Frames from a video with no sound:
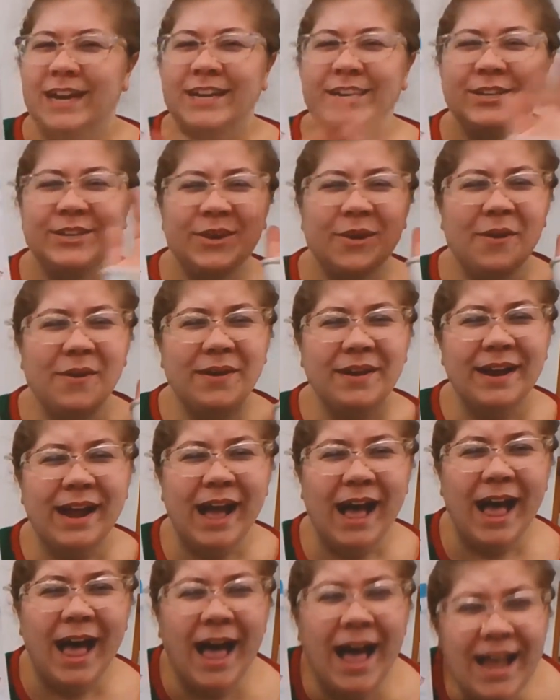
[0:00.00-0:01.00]
Your
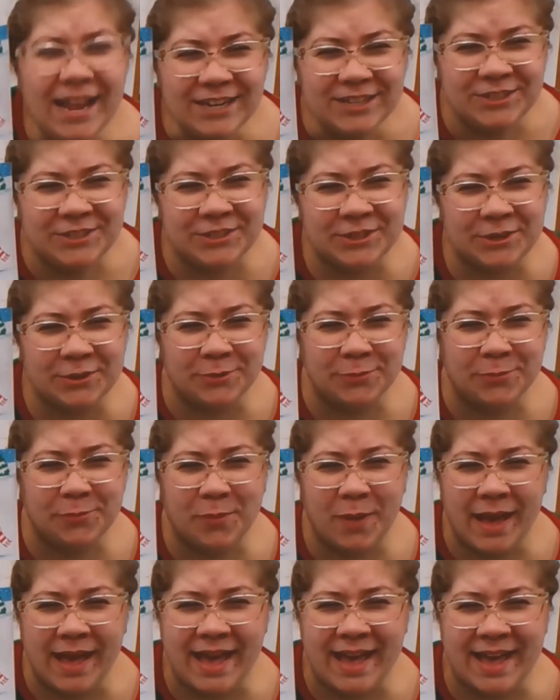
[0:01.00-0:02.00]

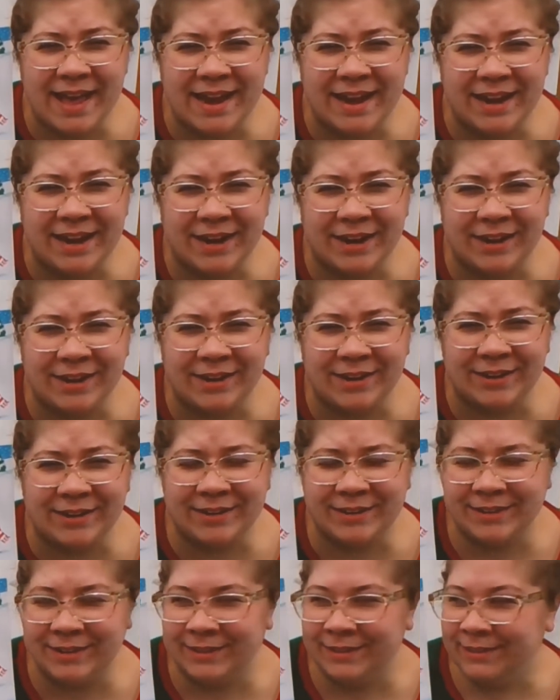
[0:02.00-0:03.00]

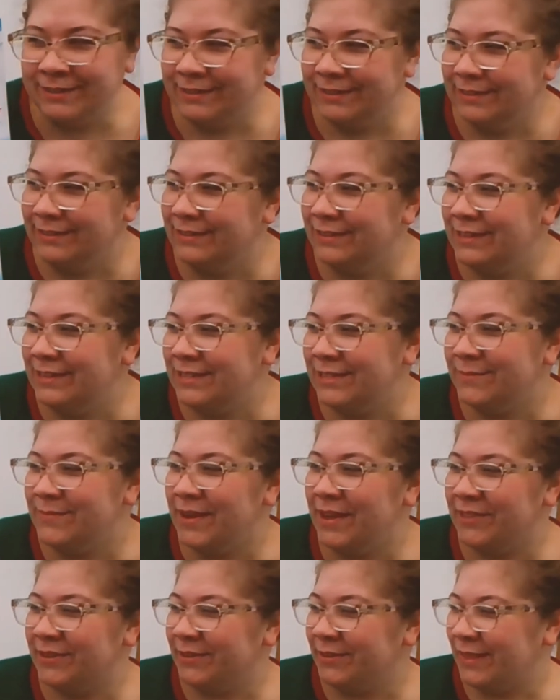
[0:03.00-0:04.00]
underwear! His
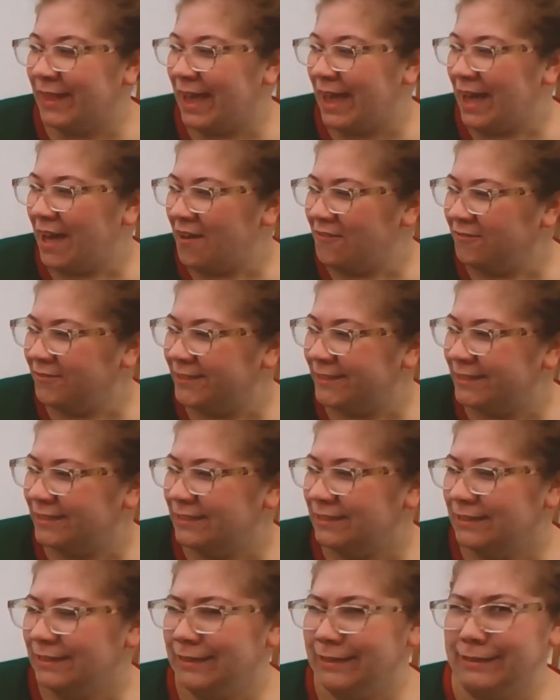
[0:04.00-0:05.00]
mother laughed.
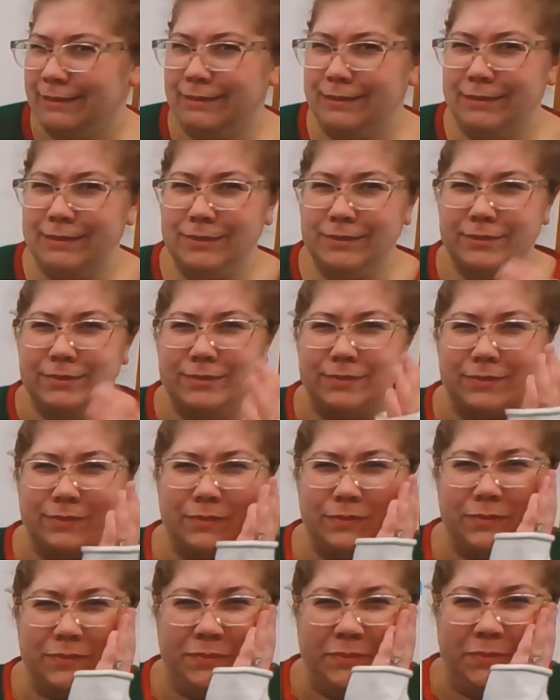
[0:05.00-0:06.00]

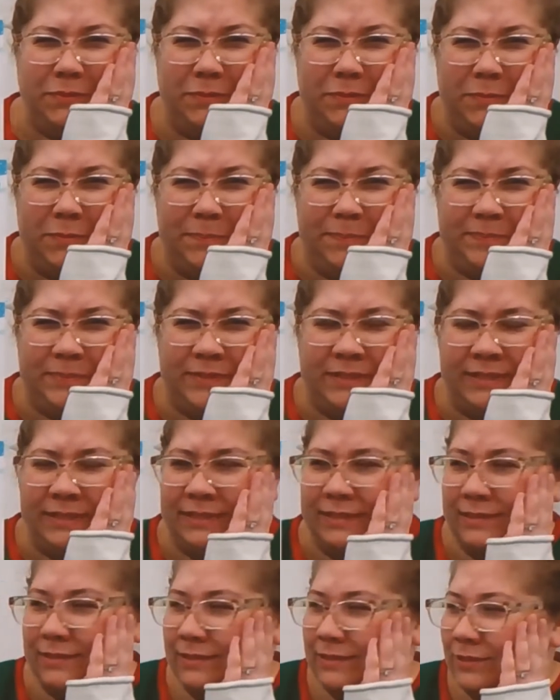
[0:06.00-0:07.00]

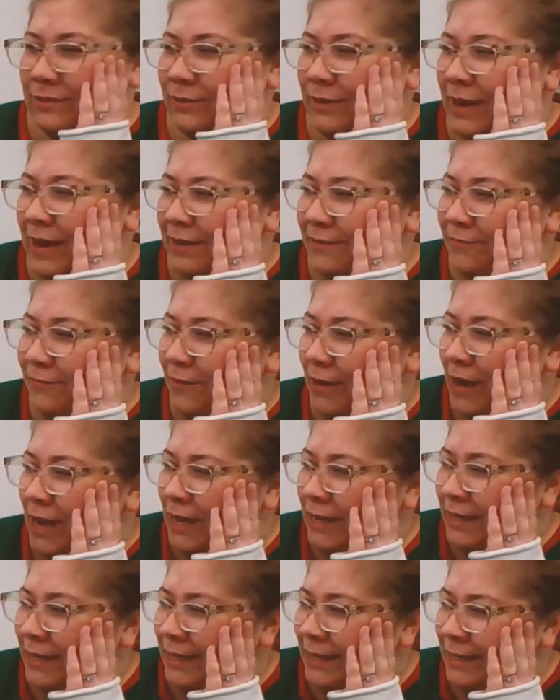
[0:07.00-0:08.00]
Oops, cried
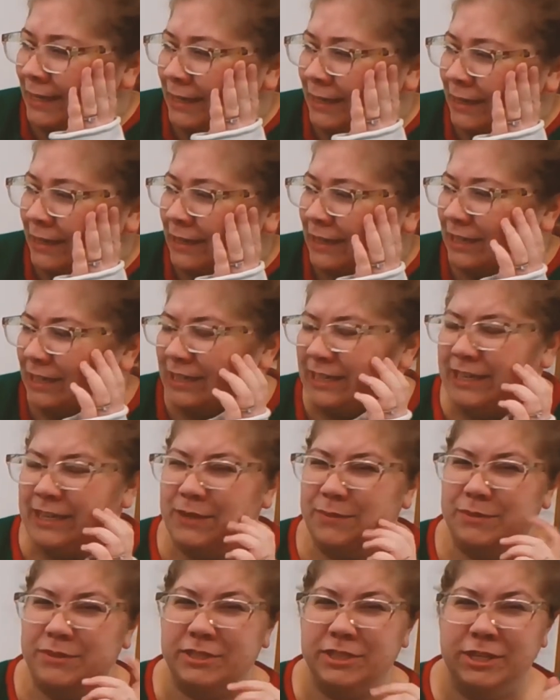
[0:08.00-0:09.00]
Froggy.
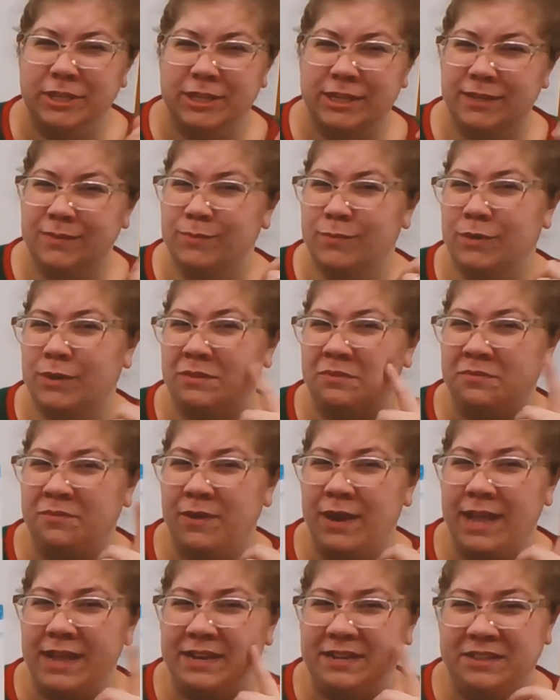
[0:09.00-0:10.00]
He was looking more
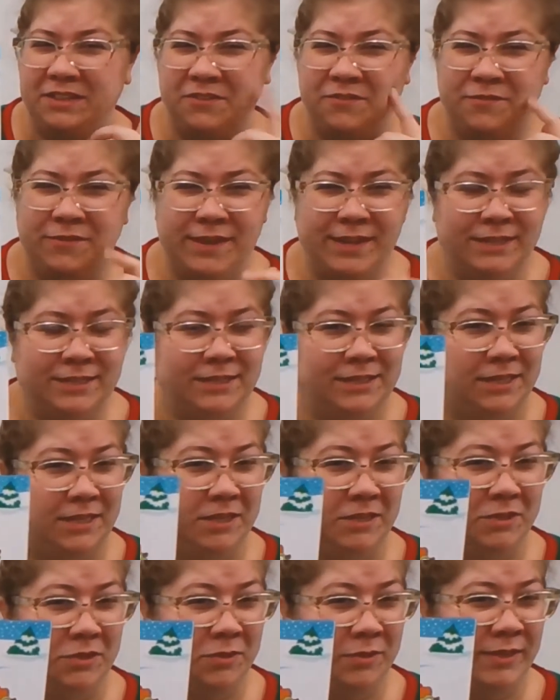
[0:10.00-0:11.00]
red in the face
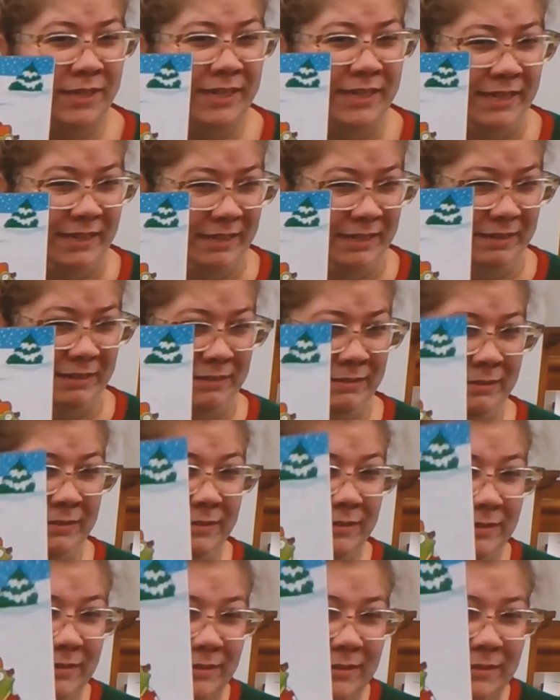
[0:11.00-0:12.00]
than green.